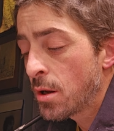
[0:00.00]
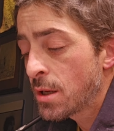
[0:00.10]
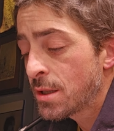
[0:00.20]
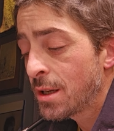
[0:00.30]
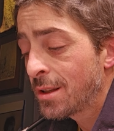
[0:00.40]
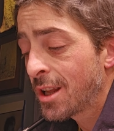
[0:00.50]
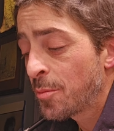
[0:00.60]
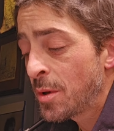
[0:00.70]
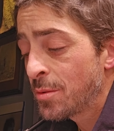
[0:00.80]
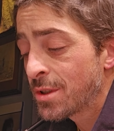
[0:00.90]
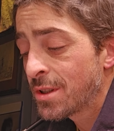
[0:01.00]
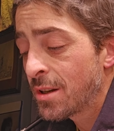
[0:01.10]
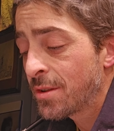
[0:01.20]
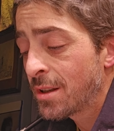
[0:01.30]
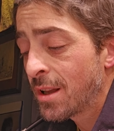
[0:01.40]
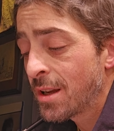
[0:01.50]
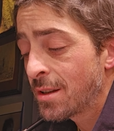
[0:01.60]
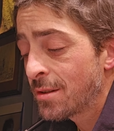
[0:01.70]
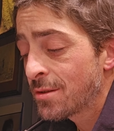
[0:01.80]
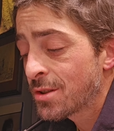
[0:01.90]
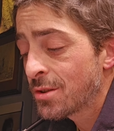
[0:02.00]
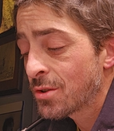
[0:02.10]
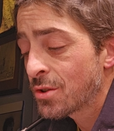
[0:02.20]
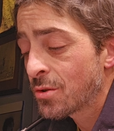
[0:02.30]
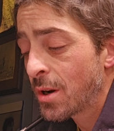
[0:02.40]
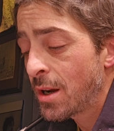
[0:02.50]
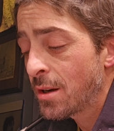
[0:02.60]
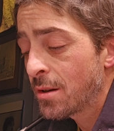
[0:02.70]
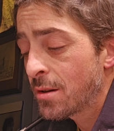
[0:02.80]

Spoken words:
I see a lot of people's stuff online. It just looks great.